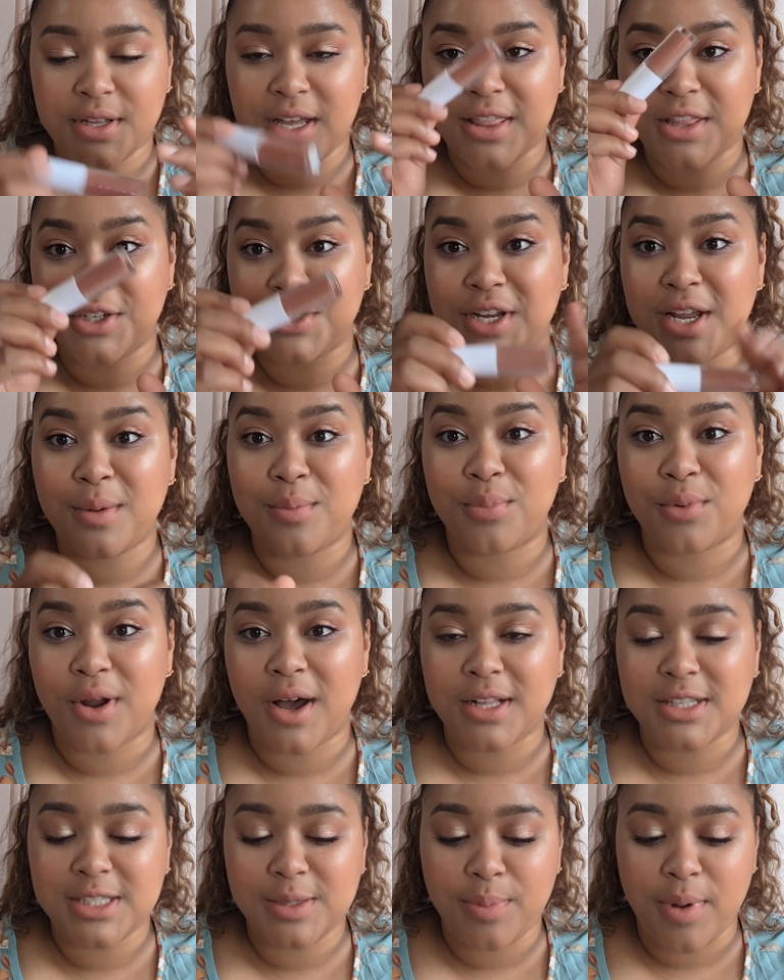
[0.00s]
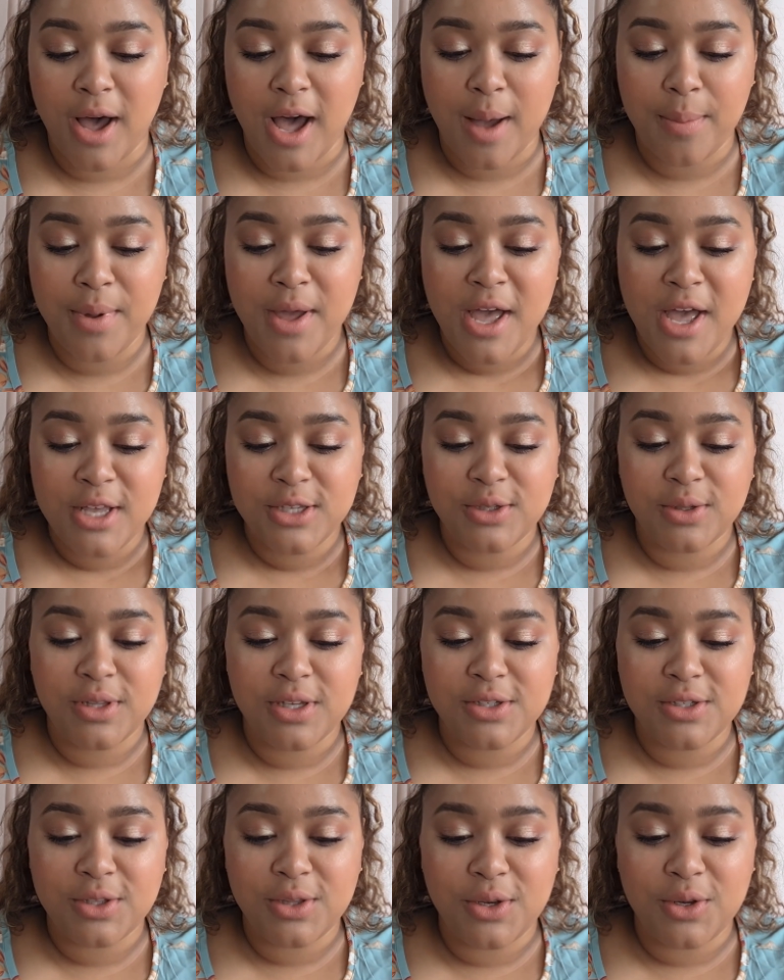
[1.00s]
and the shade Bronze Pop. So
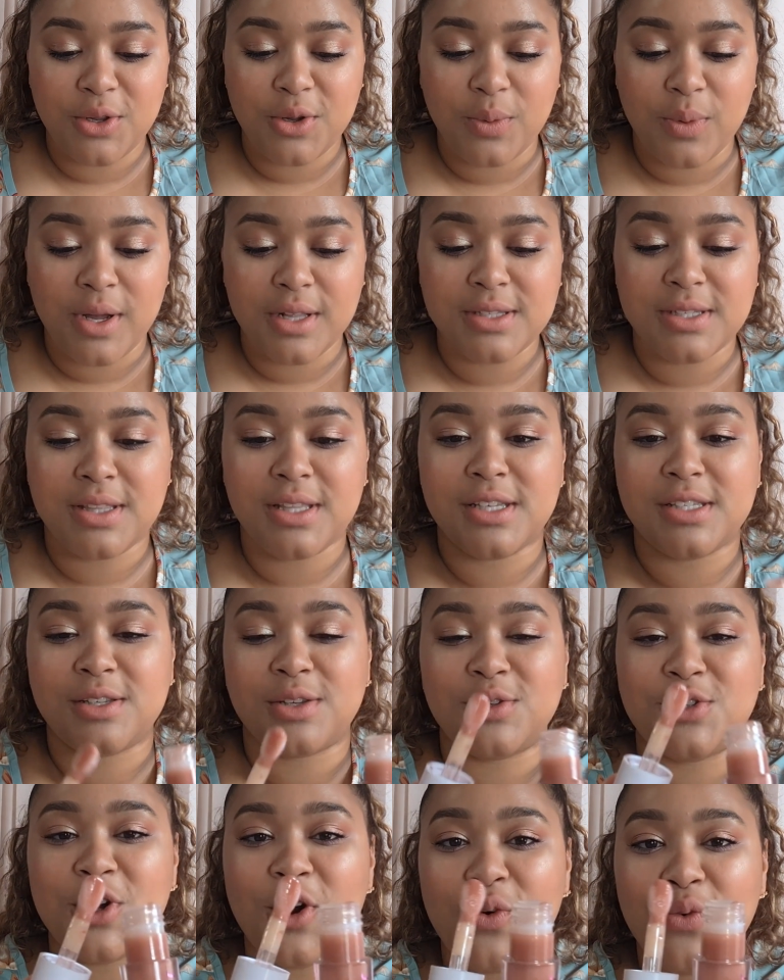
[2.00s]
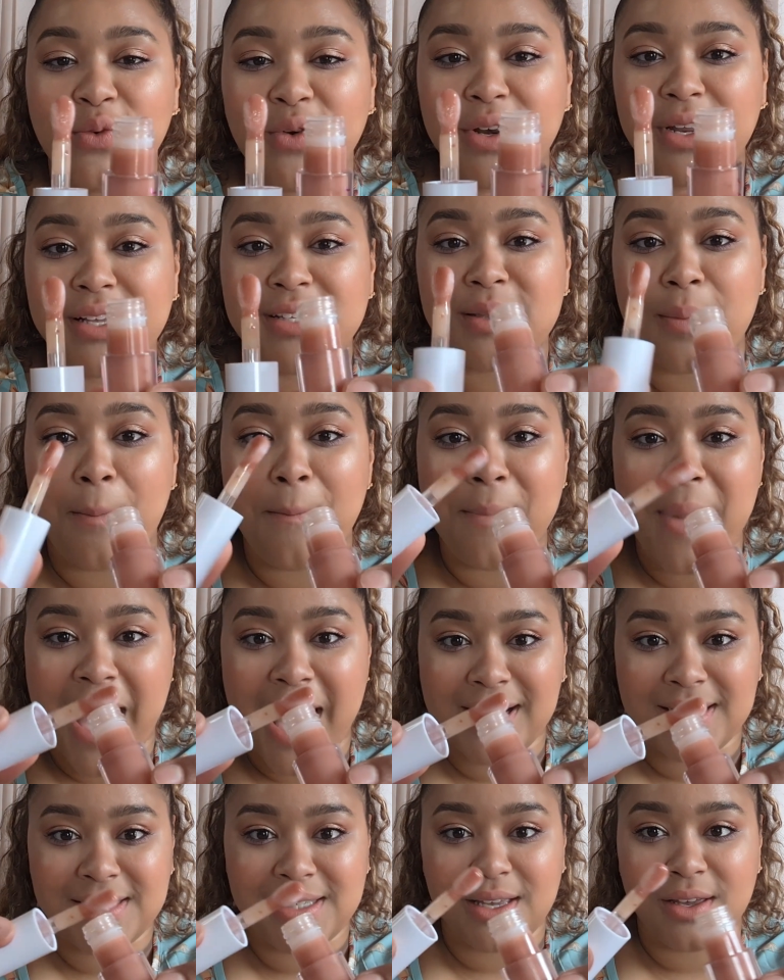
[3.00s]
these are the new ones. This doe foot is
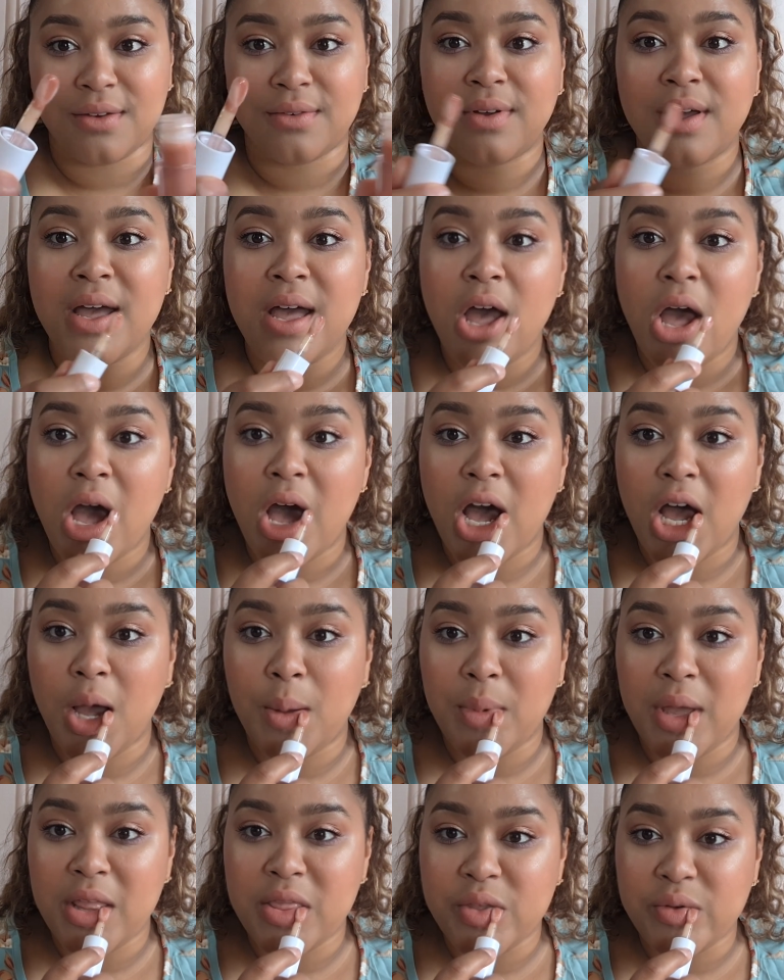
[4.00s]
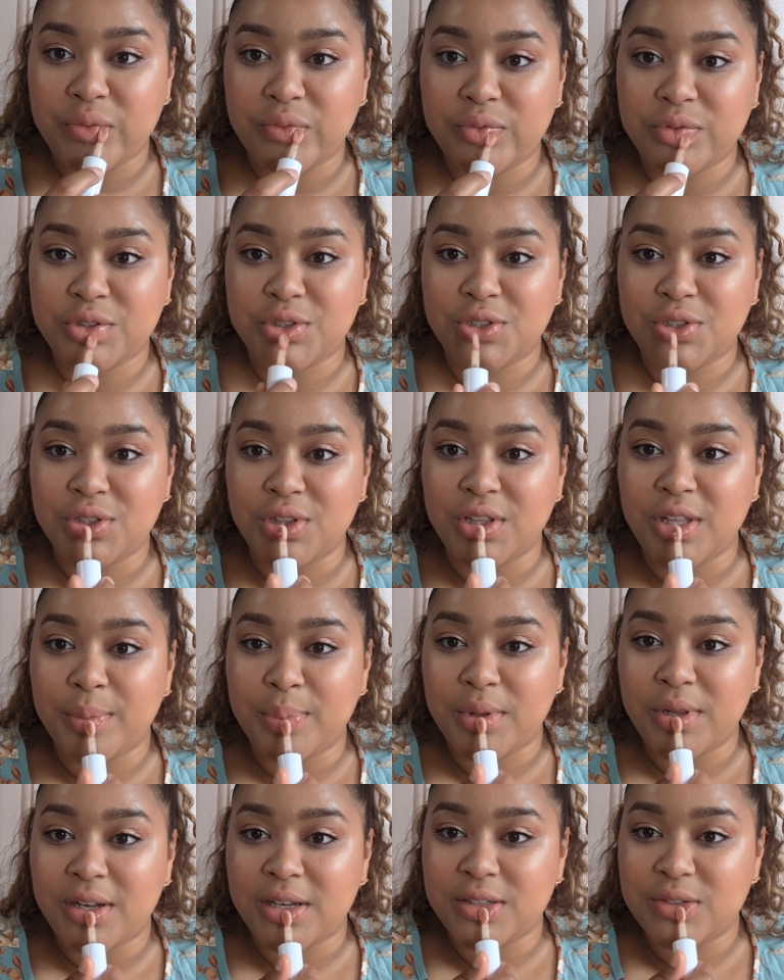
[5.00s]
massive, and the lip
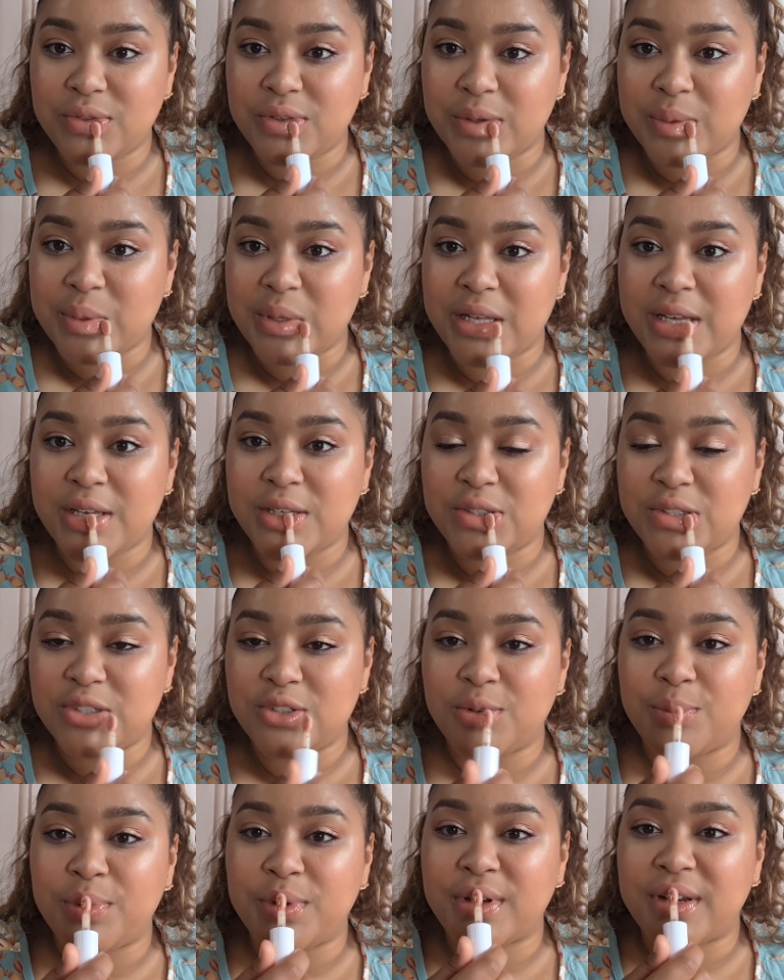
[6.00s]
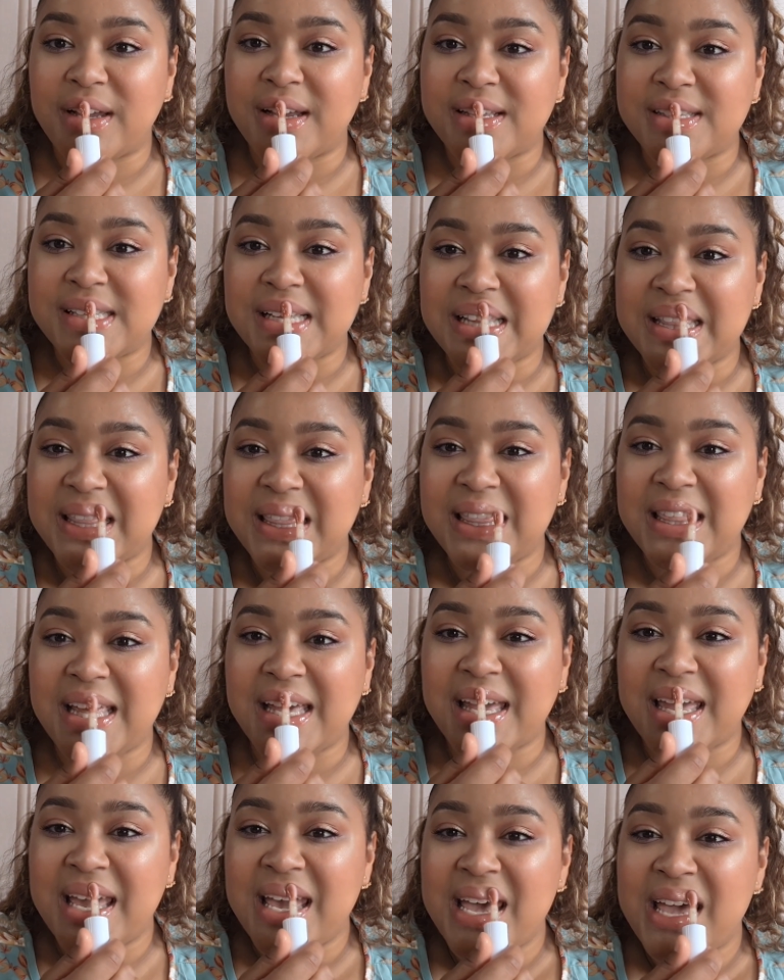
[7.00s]
gloss formula is super nice and
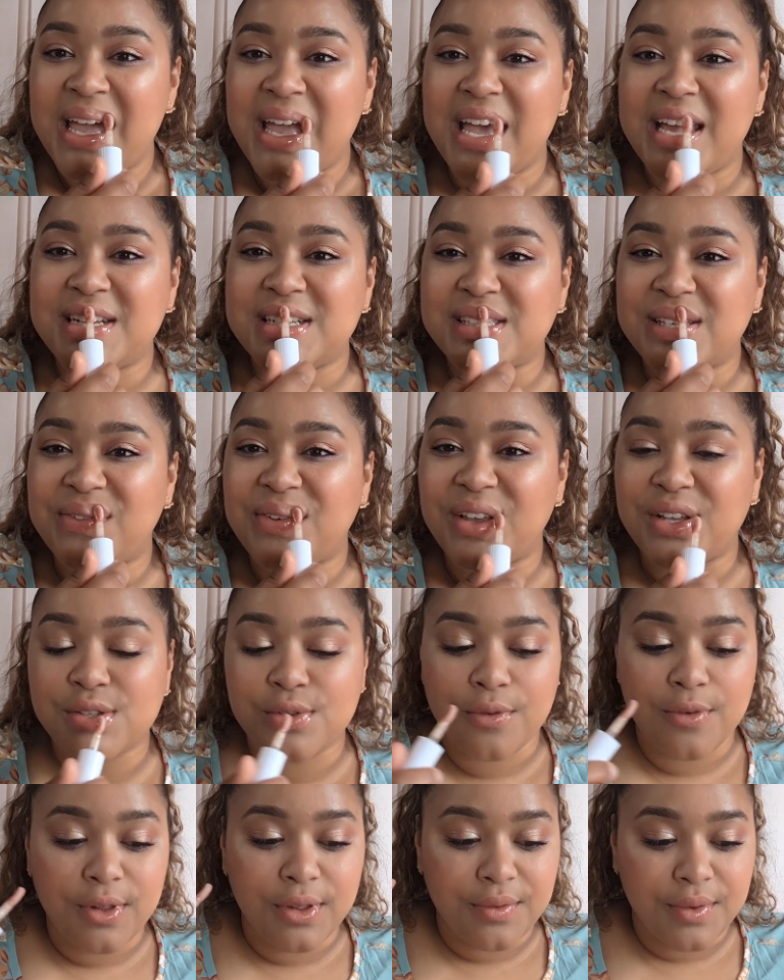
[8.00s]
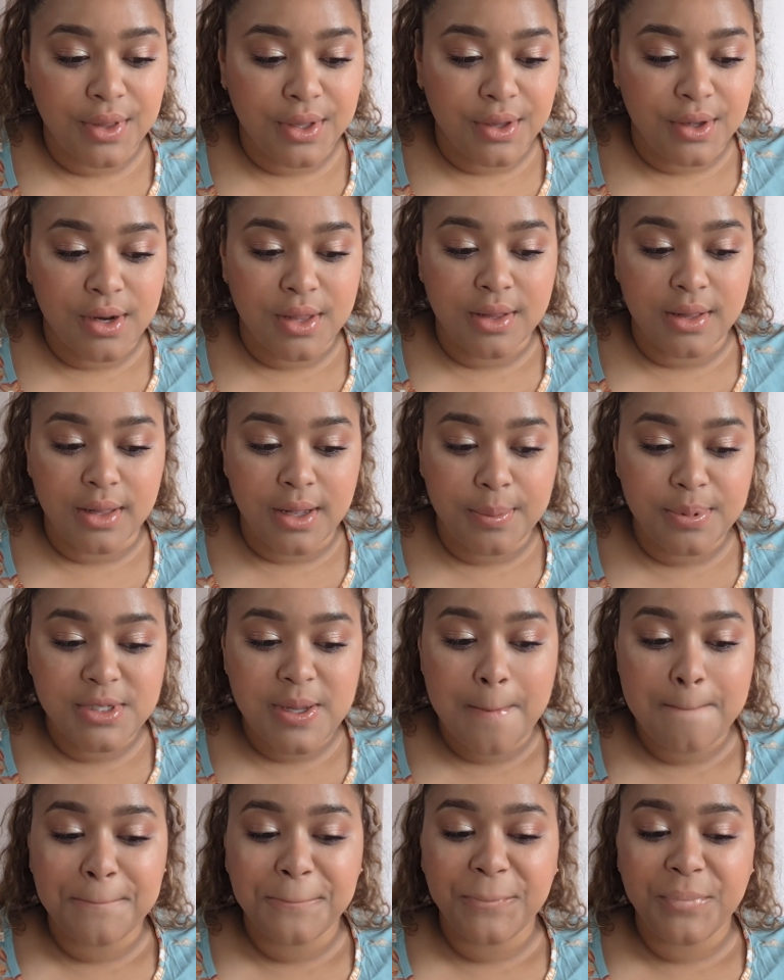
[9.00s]
thick. It just feels really, really good on the lips.
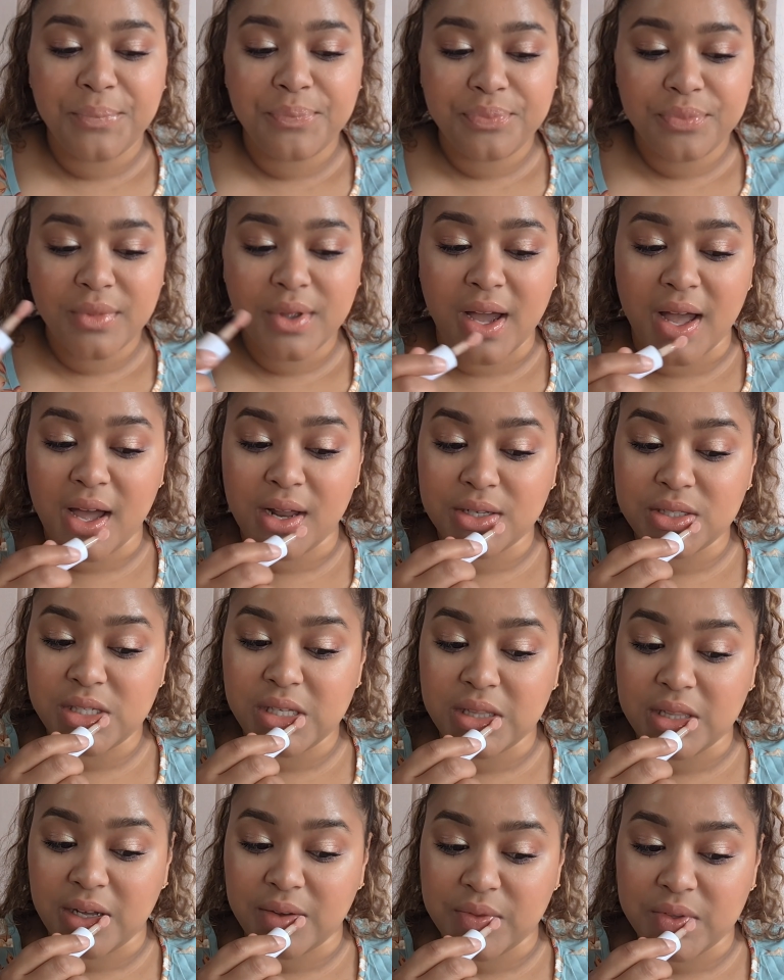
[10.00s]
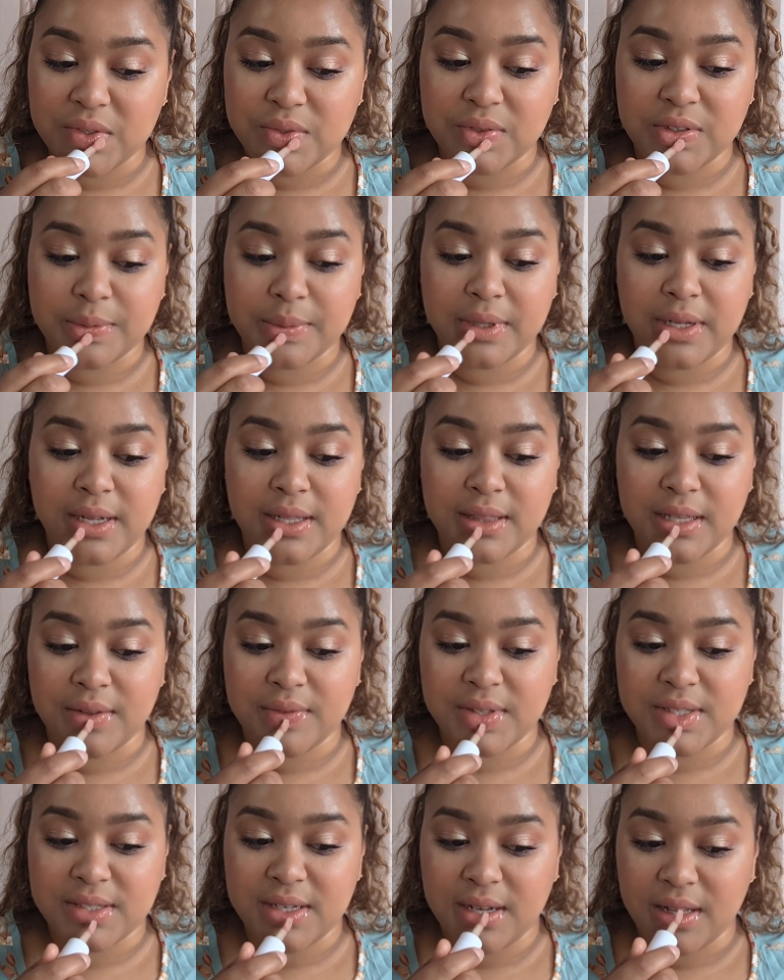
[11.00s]
I honestly love this formula and love
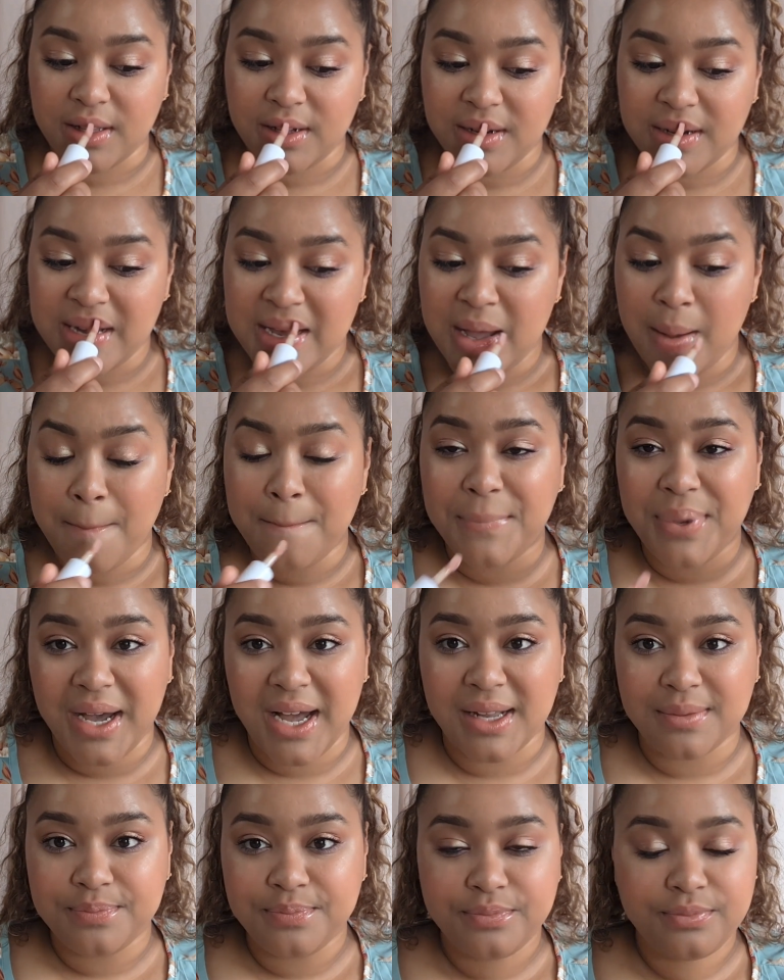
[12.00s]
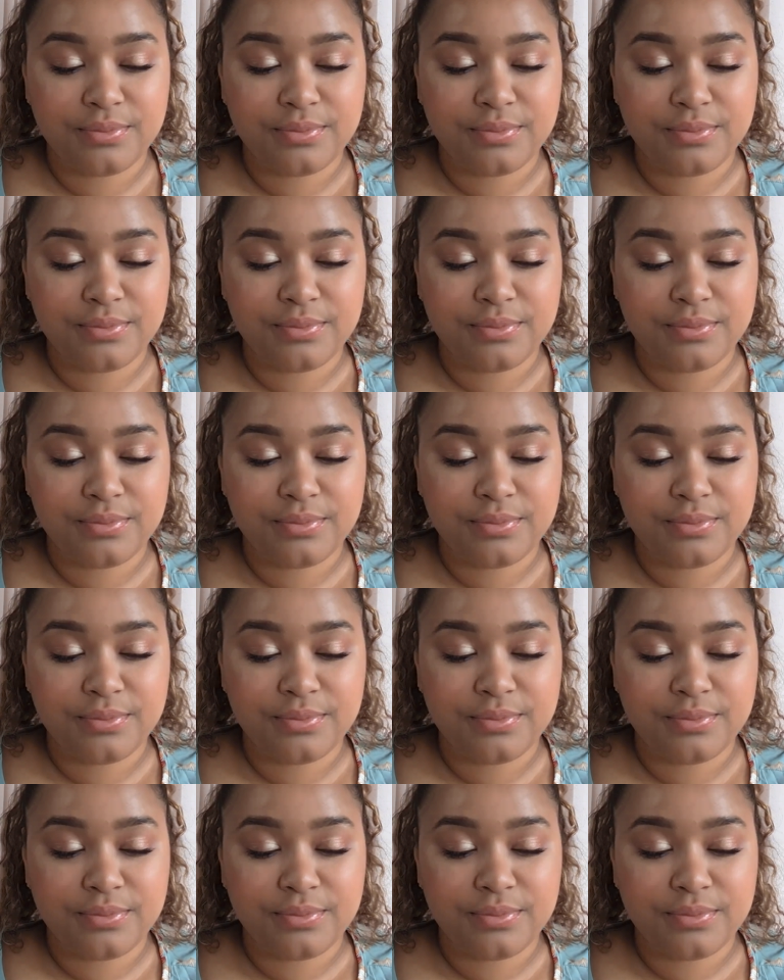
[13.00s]
this color, but